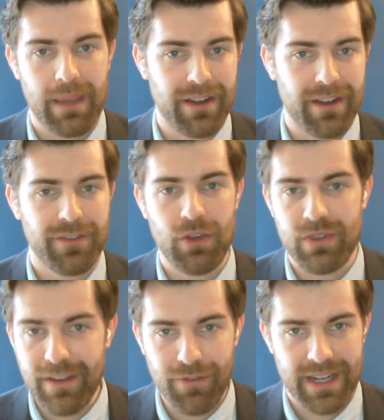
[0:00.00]
about a few
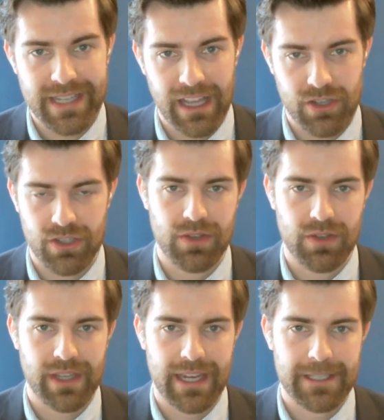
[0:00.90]
different intelligence
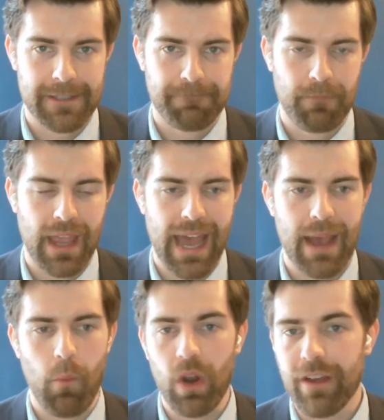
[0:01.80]
use cases.
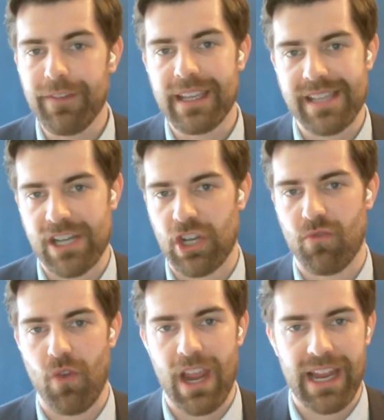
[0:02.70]
And what I think is actually
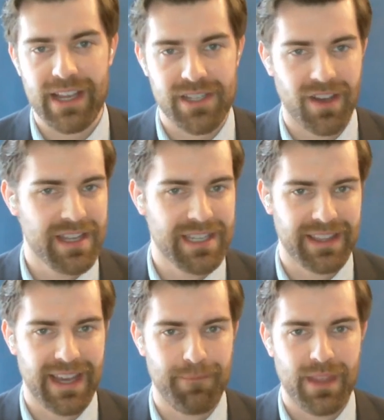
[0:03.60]
really
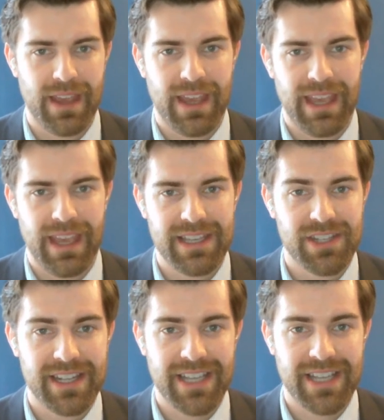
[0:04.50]
exciting there
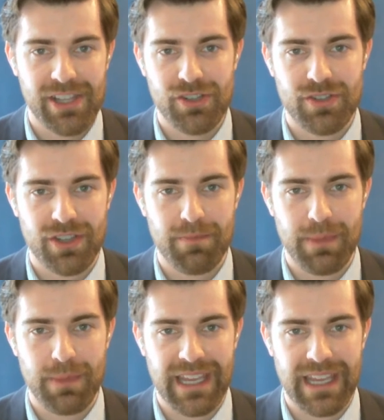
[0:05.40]
is that intelligence can
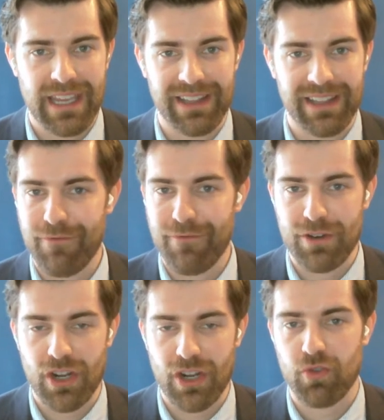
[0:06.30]
be
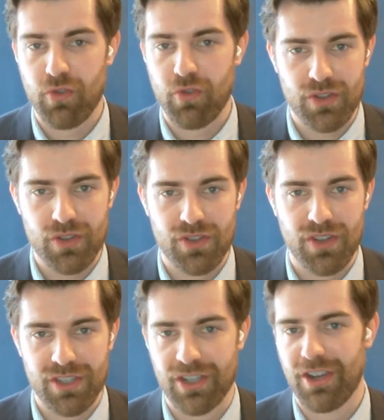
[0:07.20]
leveraged across
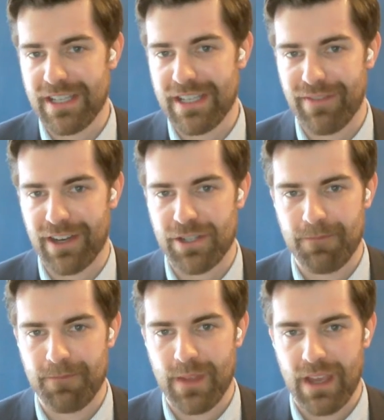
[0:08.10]
a security
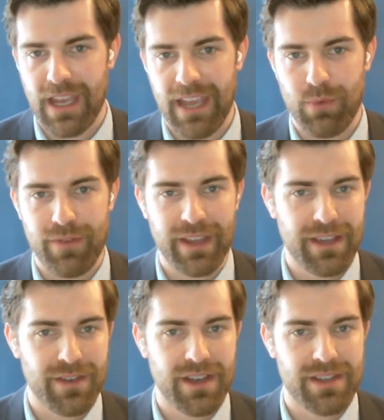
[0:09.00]
function. If we think
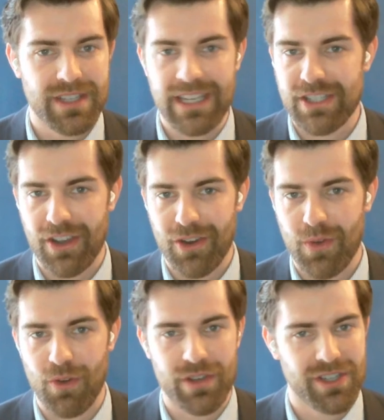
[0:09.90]
of a
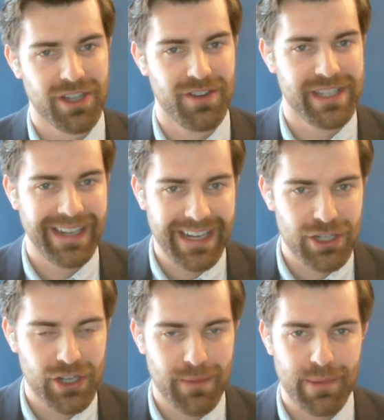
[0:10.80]
CISO or a security
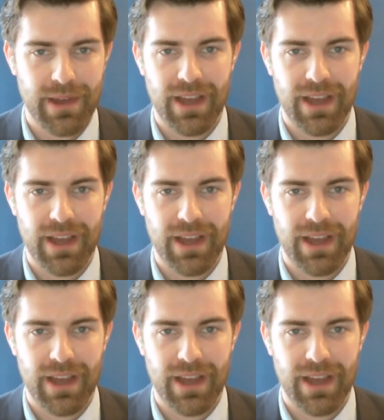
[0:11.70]
leadership,